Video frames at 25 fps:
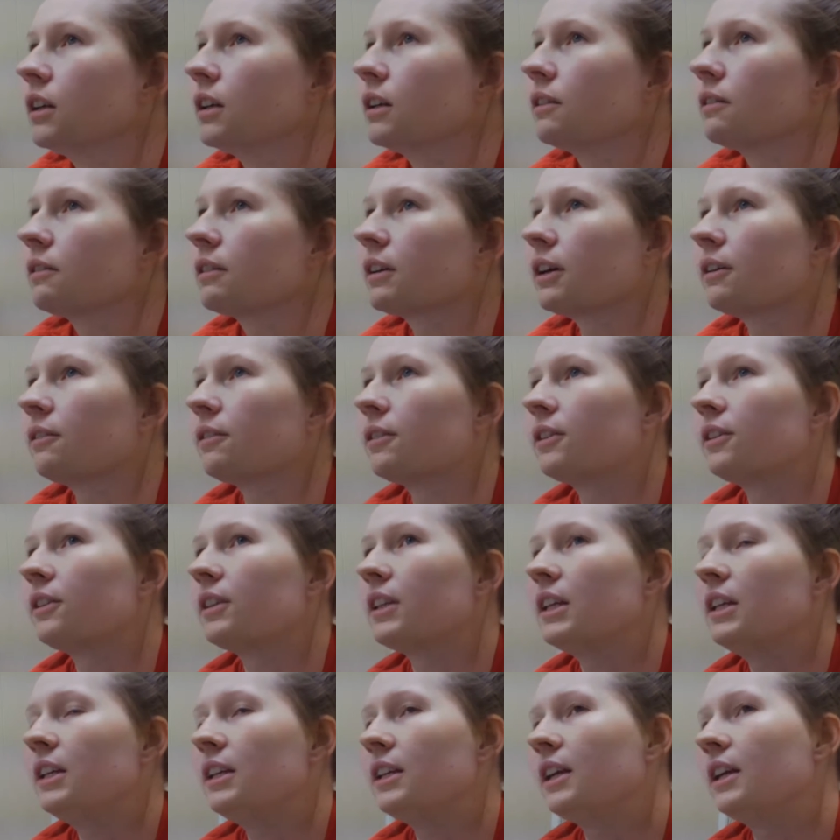Cover the
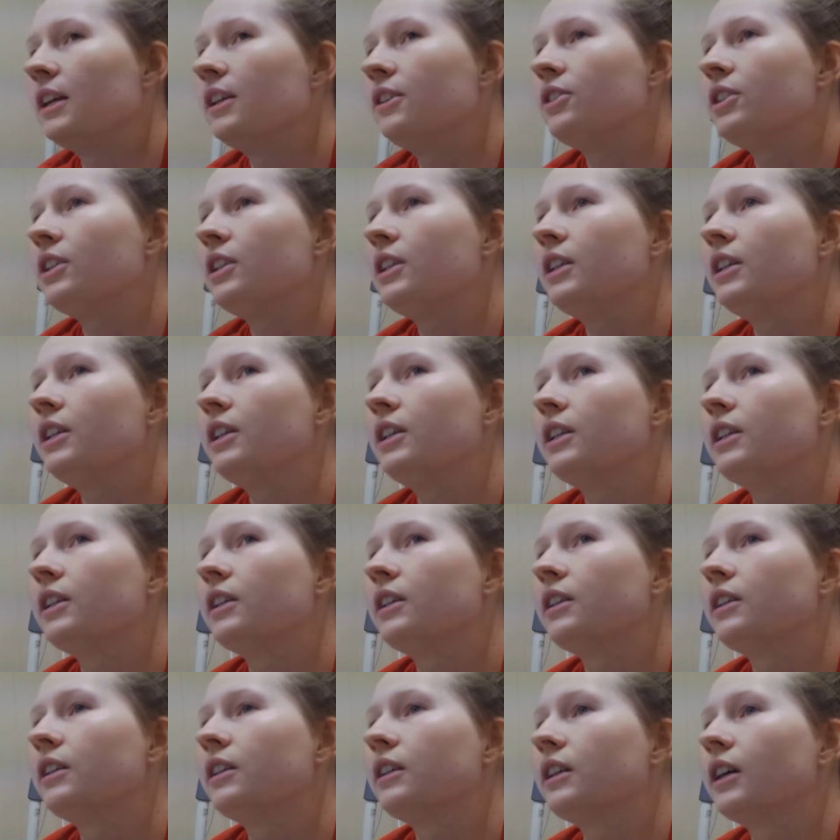EKG,
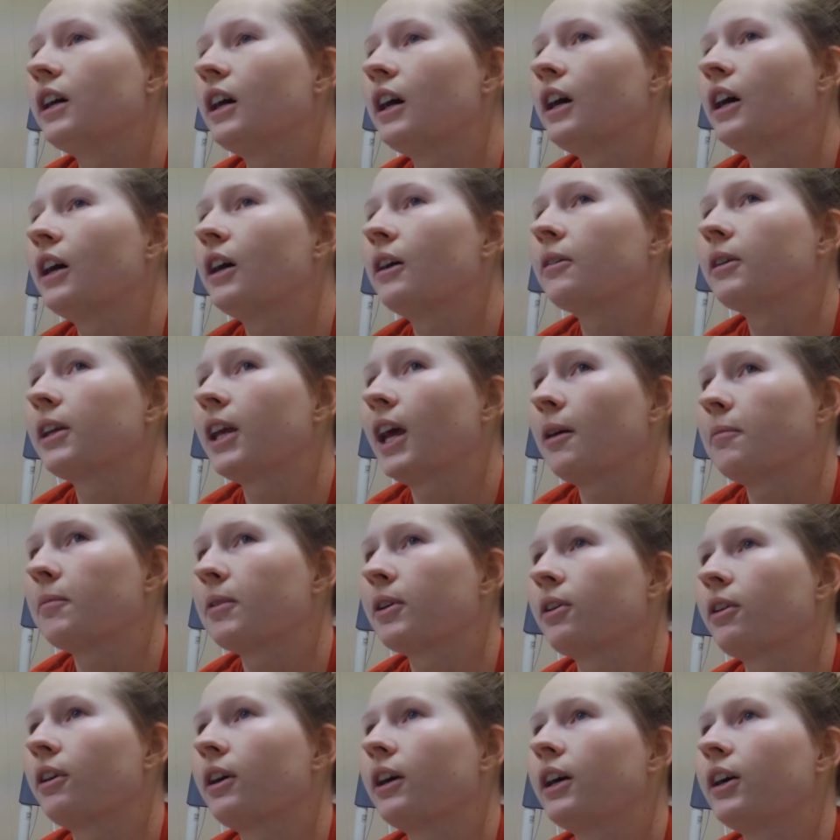
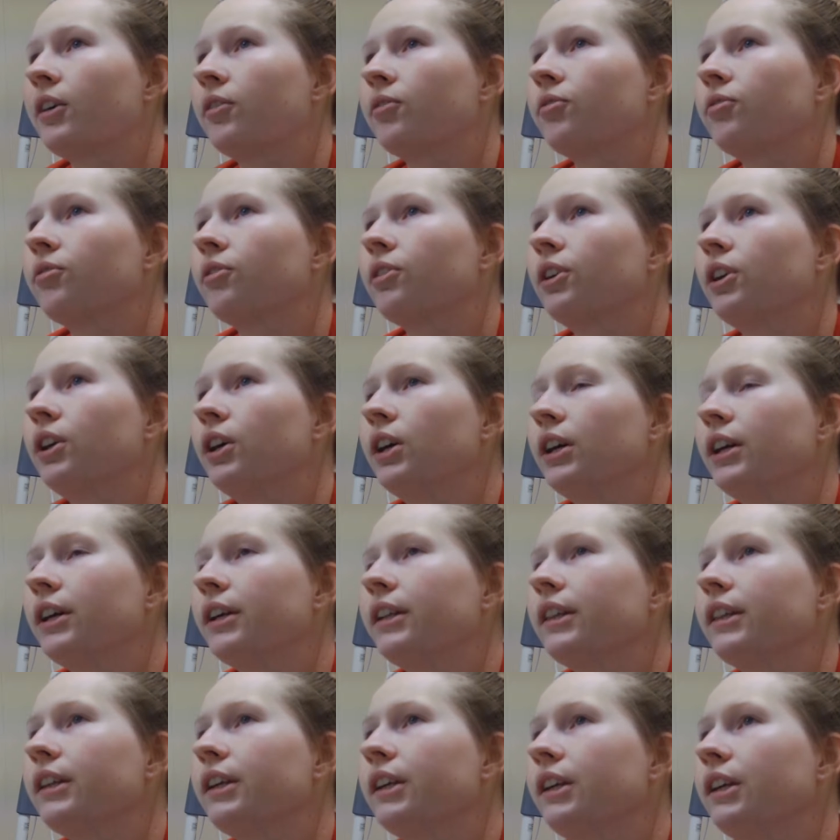capnograph,
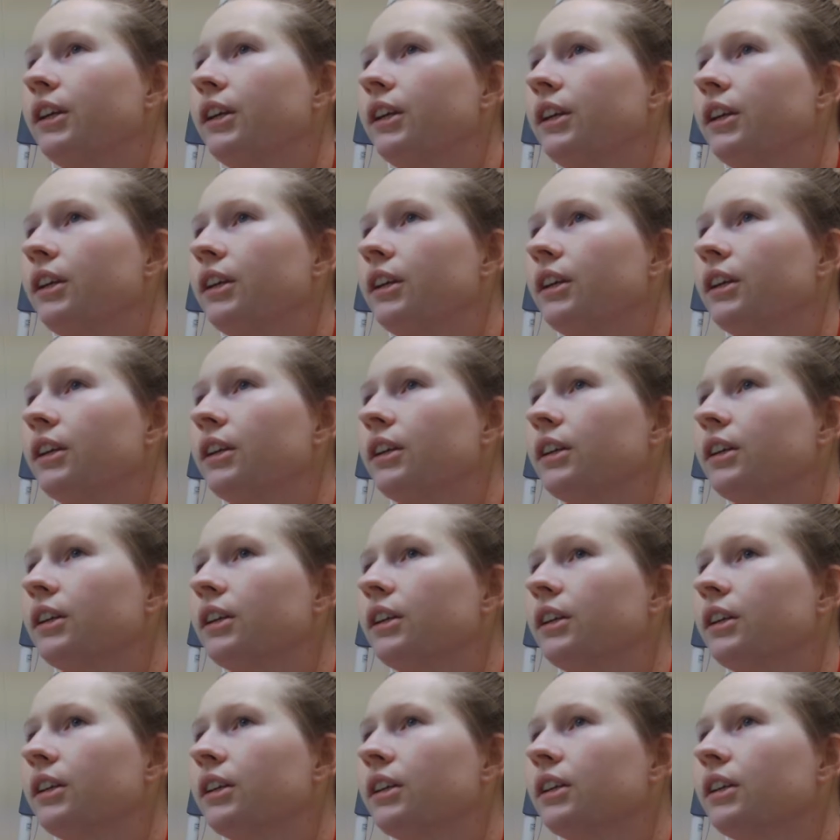the
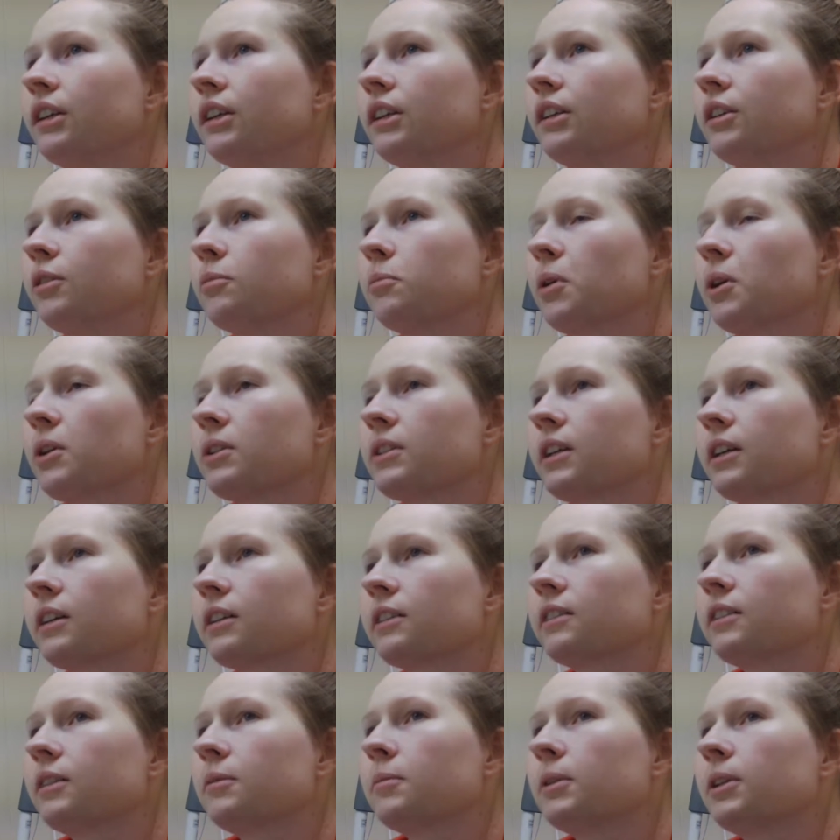pulse
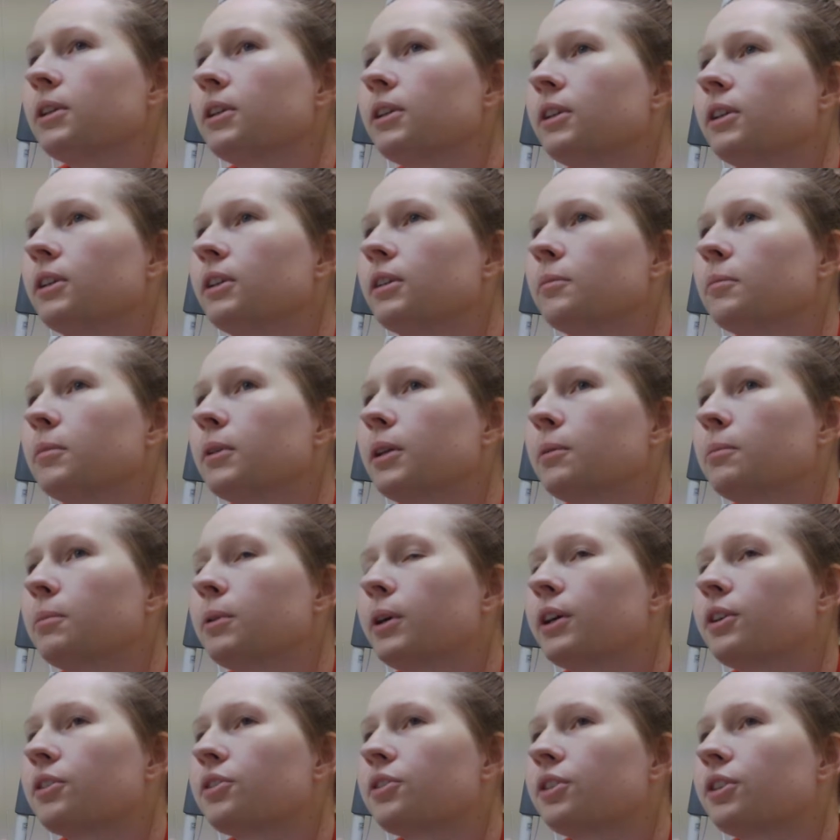oximeter, blood
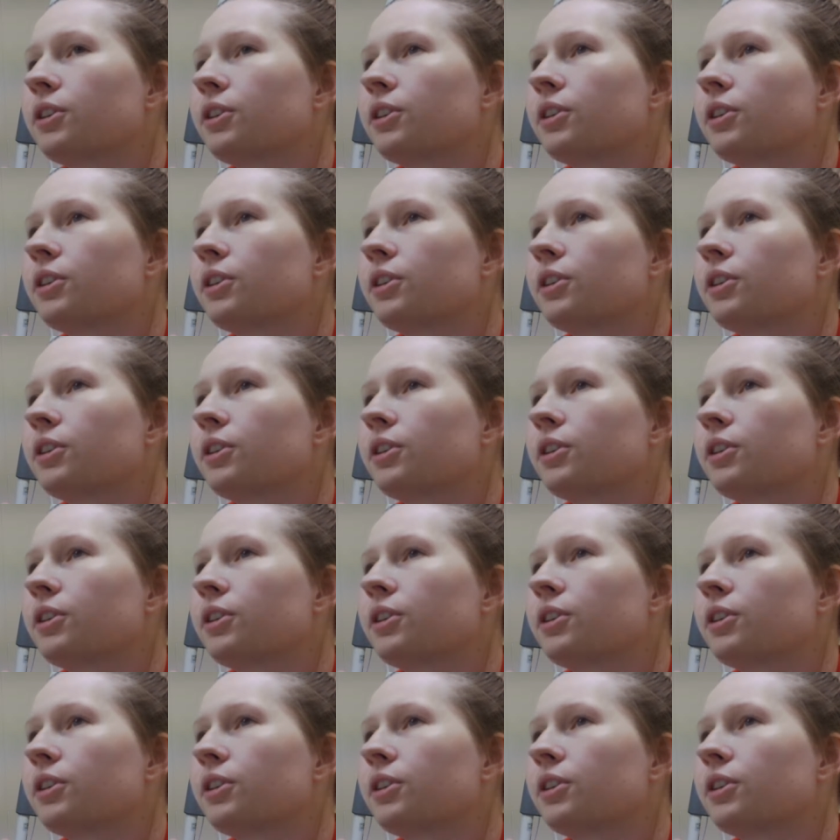pressure,